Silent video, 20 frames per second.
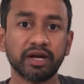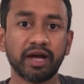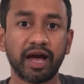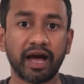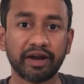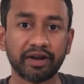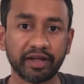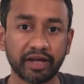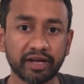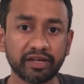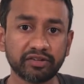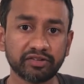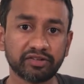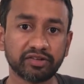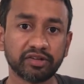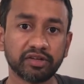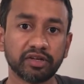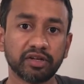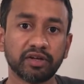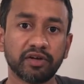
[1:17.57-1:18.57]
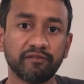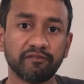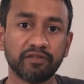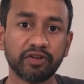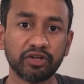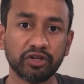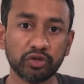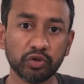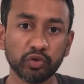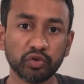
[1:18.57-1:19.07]
and hence we
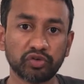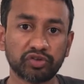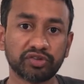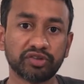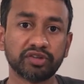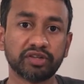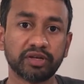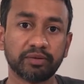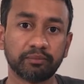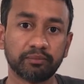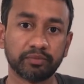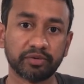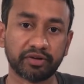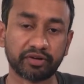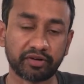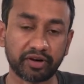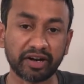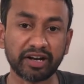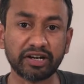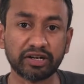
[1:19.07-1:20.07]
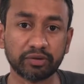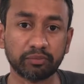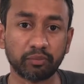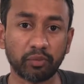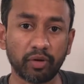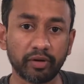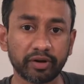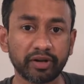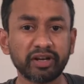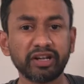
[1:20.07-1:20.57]
use the trained
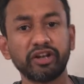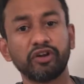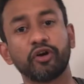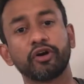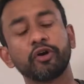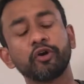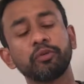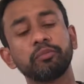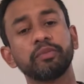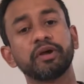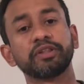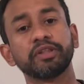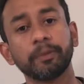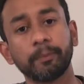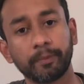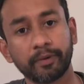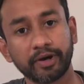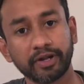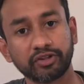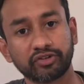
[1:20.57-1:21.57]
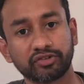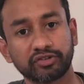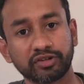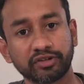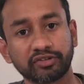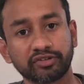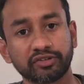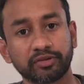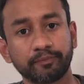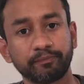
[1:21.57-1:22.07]
model in order to make the
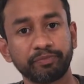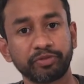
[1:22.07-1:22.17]
predictions.